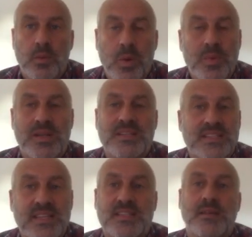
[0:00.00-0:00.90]
We were
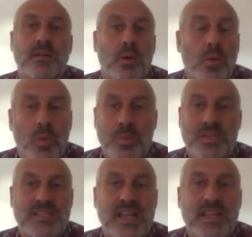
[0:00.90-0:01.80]
consistent, we were
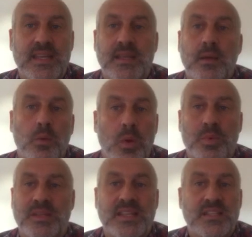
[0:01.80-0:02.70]
steady, we
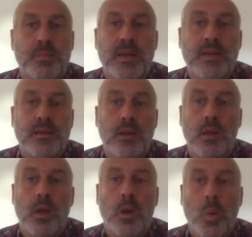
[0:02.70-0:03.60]
were disciplined,
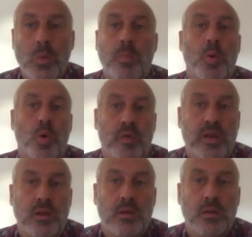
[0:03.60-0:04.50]
we were
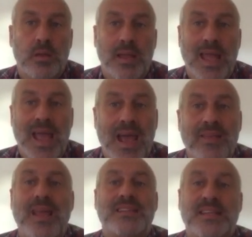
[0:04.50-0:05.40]
boring.
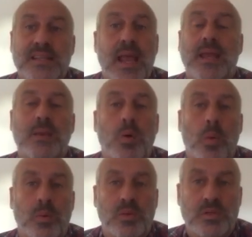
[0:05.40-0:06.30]
And that is exactly what
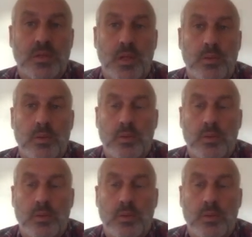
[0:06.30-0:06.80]
we want to do.